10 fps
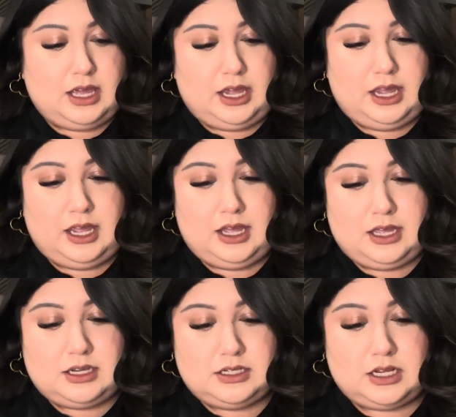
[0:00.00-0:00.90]

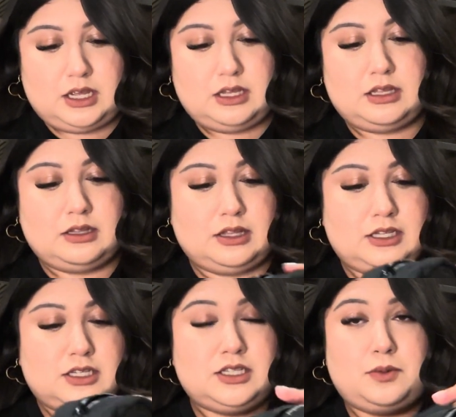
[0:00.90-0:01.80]
And
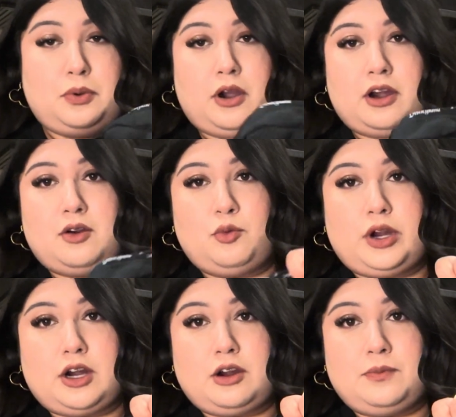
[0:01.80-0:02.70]
this is the part
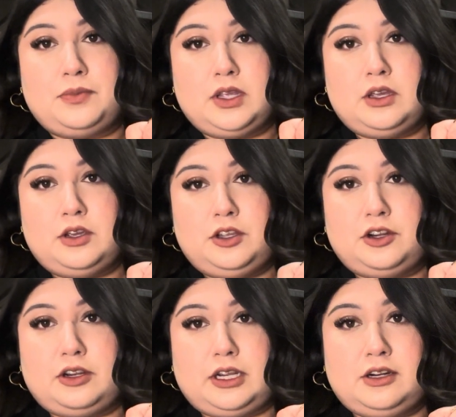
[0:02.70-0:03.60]
where
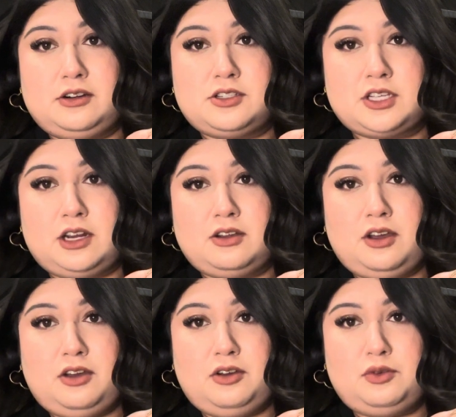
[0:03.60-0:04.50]
your ears can
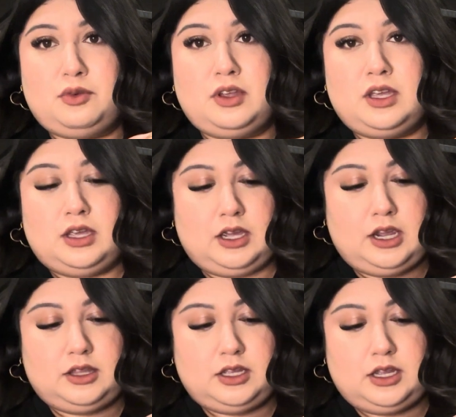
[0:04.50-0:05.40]
go.
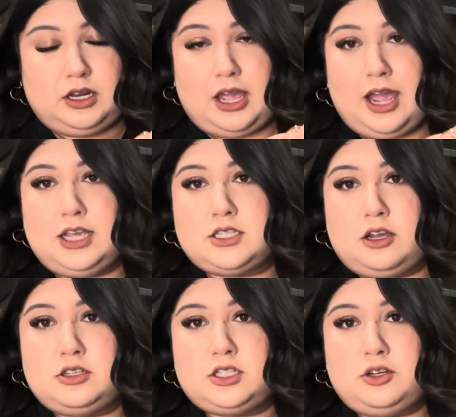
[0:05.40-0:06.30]
And then it has
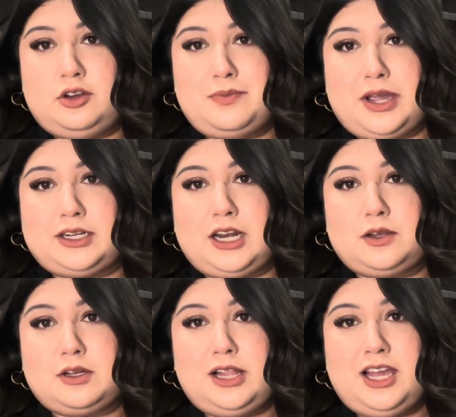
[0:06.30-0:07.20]
also a
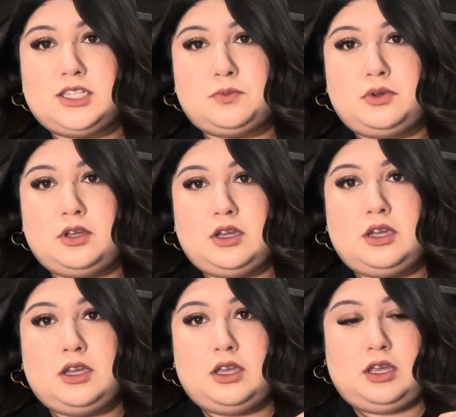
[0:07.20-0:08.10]
magnetic clasp.
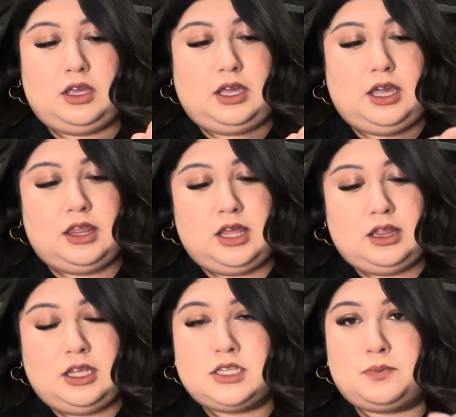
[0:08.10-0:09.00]
And
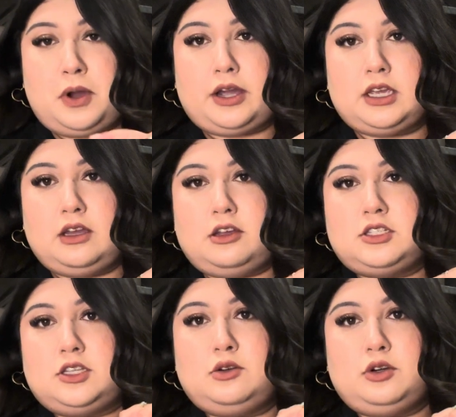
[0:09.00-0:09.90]
then this pocket
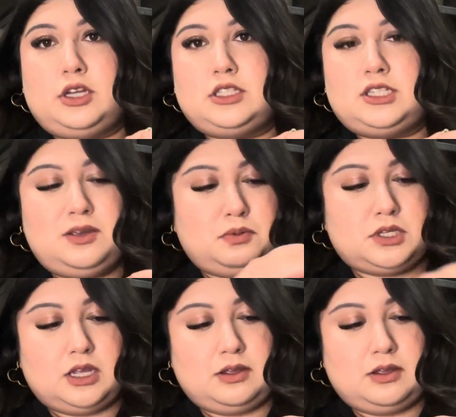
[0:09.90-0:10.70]
also unzips.